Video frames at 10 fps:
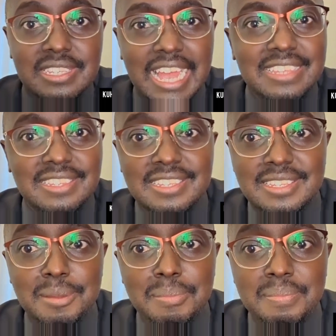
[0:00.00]
answers
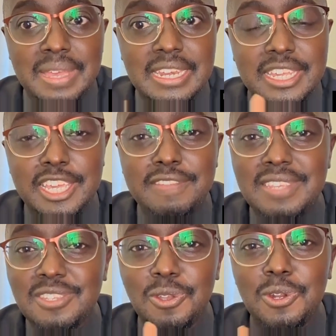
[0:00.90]
them and he gives
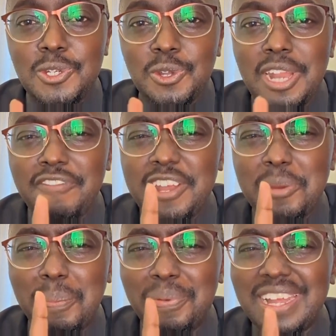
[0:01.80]
a solution, a very
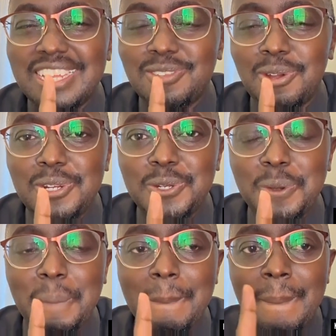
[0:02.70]
brilliant
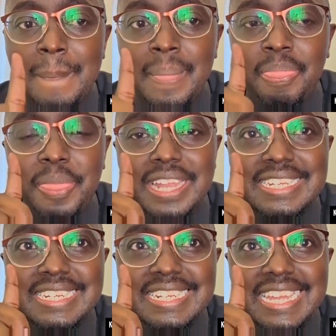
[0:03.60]
solution.
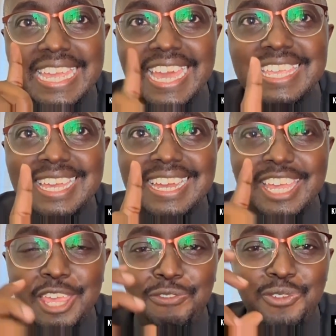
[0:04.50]
But Kenya,
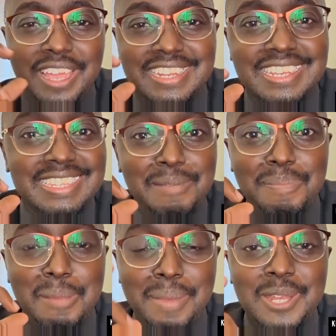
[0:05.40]
if you can just
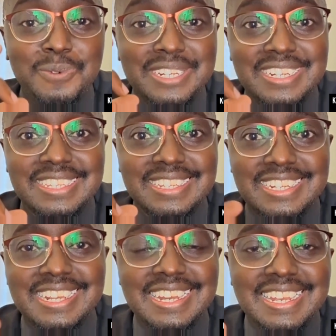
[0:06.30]
implement what Jesus
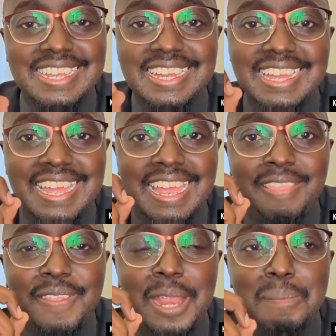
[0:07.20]
shared here,
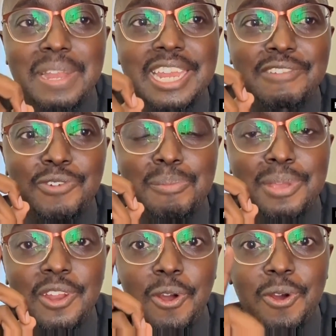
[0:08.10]
then I believe we'll
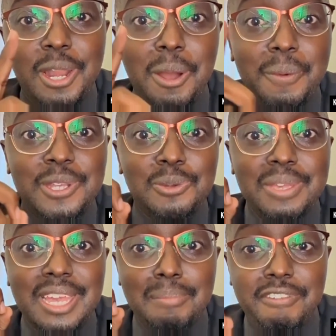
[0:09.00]
be on our way to
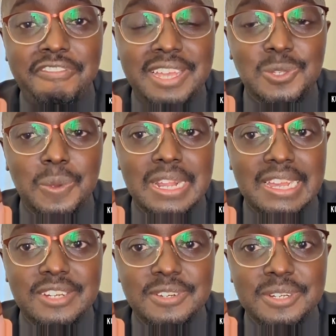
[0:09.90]
become a first world
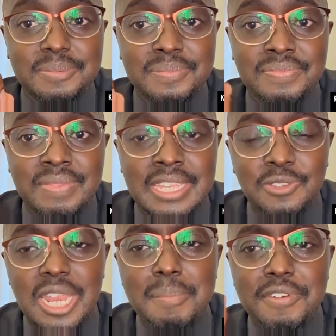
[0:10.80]
country. So
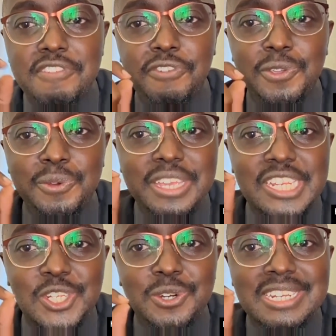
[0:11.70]
let me read for you
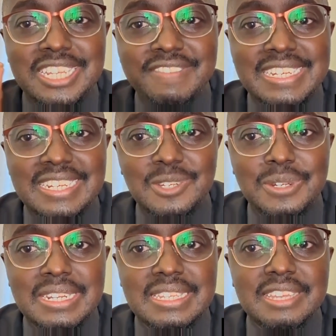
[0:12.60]
in John
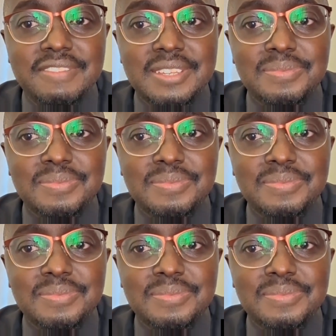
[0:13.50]
17:27.